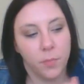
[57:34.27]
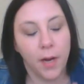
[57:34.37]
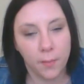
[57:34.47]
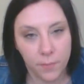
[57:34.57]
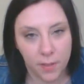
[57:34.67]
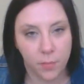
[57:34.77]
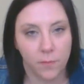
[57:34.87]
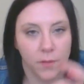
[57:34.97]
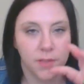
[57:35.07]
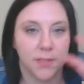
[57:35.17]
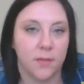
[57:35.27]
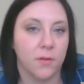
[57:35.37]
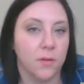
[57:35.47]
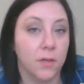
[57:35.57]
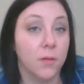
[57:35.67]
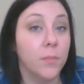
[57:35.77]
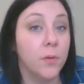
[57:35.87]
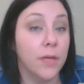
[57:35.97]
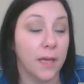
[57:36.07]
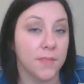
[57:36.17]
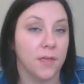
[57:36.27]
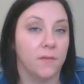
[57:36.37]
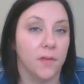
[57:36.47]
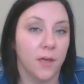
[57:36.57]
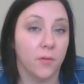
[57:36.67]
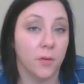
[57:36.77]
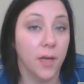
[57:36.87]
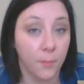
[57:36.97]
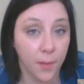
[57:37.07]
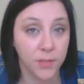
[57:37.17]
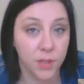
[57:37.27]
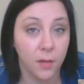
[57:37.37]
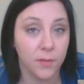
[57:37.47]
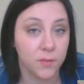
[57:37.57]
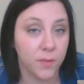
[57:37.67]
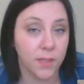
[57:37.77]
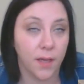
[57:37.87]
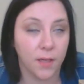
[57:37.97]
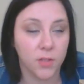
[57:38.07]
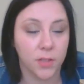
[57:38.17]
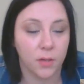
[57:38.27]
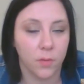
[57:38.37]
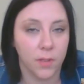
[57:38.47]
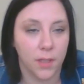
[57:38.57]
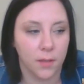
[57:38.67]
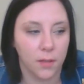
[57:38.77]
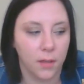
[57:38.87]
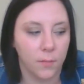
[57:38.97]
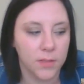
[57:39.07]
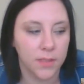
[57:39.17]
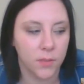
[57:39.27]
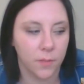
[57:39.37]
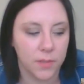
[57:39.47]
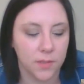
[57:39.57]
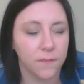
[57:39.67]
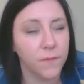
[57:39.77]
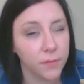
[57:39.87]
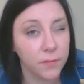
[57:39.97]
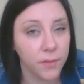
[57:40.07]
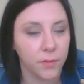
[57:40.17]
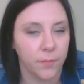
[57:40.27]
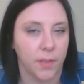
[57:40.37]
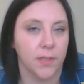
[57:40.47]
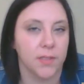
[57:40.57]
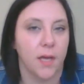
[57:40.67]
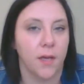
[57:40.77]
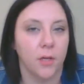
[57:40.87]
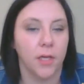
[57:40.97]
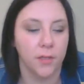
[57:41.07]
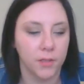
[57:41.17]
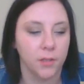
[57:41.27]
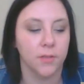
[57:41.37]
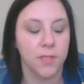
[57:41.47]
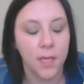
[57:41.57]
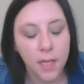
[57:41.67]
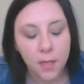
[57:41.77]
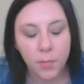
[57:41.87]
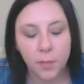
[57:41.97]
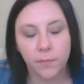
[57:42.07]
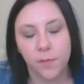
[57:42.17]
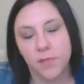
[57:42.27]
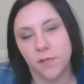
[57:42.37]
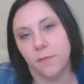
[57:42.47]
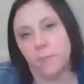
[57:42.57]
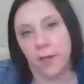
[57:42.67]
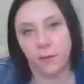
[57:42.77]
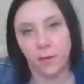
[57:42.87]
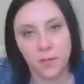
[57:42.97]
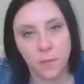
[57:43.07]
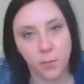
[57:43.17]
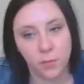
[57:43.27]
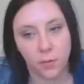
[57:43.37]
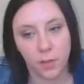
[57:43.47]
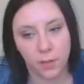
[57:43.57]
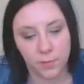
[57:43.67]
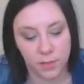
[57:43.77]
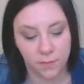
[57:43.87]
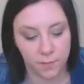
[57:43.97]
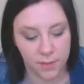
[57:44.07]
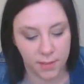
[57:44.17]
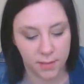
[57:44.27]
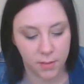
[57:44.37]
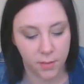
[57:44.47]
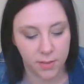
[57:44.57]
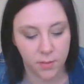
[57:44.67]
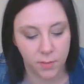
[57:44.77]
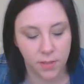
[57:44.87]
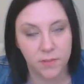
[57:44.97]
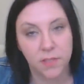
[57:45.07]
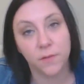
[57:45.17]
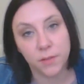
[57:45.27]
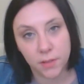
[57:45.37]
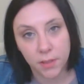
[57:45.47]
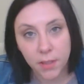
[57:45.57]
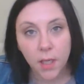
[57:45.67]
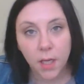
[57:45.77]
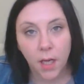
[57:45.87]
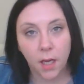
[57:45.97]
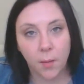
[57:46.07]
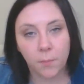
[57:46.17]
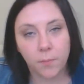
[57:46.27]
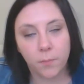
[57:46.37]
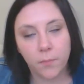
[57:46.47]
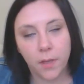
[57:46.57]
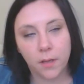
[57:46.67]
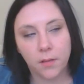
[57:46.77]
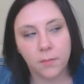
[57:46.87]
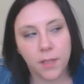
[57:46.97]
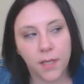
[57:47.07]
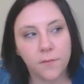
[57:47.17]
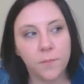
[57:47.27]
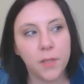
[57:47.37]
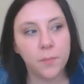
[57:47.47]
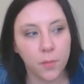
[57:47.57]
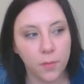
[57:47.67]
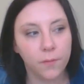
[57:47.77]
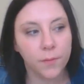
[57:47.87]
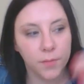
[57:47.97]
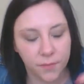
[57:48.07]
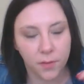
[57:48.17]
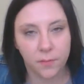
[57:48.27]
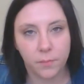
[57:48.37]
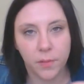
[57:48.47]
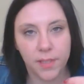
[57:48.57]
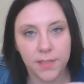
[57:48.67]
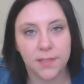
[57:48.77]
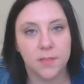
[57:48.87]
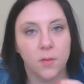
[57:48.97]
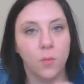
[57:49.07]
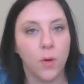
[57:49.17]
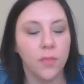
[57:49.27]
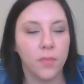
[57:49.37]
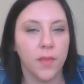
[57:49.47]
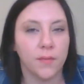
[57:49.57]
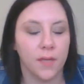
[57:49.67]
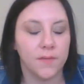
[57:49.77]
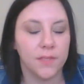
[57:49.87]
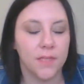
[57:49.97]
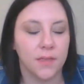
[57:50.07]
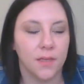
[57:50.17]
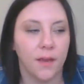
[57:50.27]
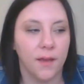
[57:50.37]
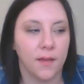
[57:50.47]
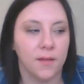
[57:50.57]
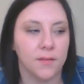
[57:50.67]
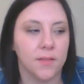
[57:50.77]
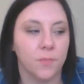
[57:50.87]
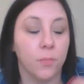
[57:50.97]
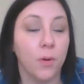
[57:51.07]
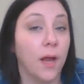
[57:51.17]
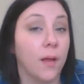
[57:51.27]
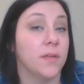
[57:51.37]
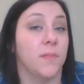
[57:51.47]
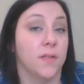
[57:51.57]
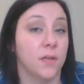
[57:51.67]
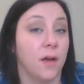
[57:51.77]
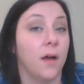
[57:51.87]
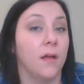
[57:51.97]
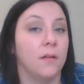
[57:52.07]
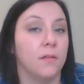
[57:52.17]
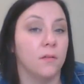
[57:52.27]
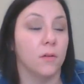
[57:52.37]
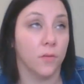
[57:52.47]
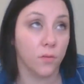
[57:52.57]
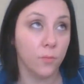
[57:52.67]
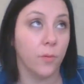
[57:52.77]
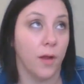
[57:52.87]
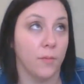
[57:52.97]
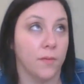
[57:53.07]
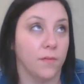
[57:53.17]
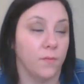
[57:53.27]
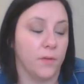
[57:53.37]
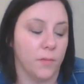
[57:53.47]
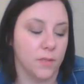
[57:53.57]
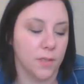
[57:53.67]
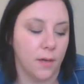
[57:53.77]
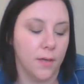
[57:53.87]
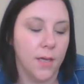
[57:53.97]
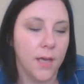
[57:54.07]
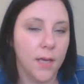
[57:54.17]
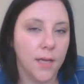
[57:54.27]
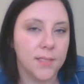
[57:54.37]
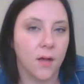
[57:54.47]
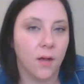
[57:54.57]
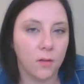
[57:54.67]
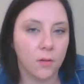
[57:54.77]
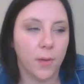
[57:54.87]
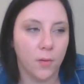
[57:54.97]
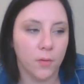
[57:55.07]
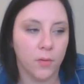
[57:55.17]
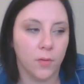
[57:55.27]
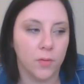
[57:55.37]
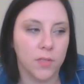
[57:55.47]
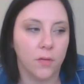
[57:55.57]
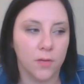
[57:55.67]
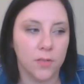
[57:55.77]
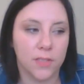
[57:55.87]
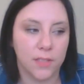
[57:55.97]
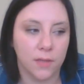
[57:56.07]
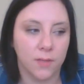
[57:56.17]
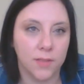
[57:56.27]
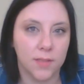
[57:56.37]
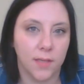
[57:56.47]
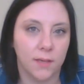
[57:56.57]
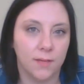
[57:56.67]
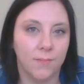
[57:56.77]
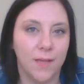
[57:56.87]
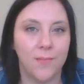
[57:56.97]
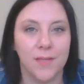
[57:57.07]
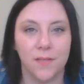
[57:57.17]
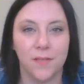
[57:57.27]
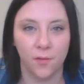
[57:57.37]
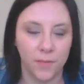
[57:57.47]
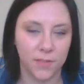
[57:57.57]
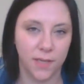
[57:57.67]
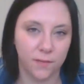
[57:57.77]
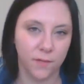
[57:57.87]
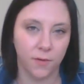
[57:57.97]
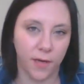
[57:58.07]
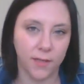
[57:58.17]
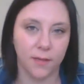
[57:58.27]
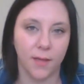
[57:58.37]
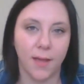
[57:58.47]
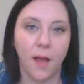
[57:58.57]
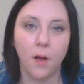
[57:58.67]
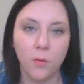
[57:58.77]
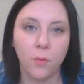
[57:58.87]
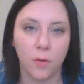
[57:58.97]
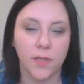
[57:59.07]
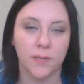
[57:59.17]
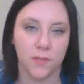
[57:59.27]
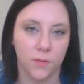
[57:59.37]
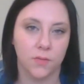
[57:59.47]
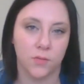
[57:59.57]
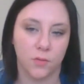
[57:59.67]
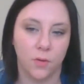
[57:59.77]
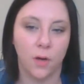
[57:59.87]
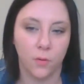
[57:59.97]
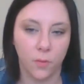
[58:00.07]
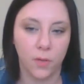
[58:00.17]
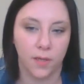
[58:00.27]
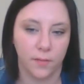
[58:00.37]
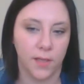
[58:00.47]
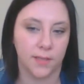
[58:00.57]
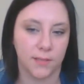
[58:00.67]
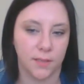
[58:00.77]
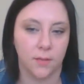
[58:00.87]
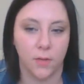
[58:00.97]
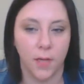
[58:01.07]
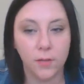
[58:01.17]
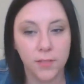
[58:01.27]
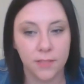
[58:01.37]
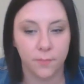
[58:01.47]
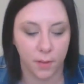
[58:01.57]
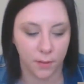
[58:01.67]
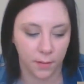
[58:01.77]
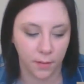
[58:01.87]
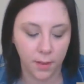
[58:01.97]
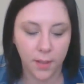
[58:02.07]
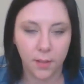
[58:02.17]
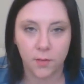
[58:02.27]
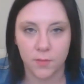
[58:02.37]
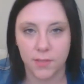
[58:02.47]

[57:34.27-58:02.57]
Prime people versus other boot camps that I've encountered at my job, because we actually are really, C.H. Robinson's very, very big into hiring interns, people from different backgrounds, people who don't come just from CS degrees. So we have different kind of people from different places. The one thing that I've seen that Prime has been taught, or through Prime we've been taught, is all about those other skills that maybe developers take for granted, like how to work in source control, how to work in a legacy code, how to debug, those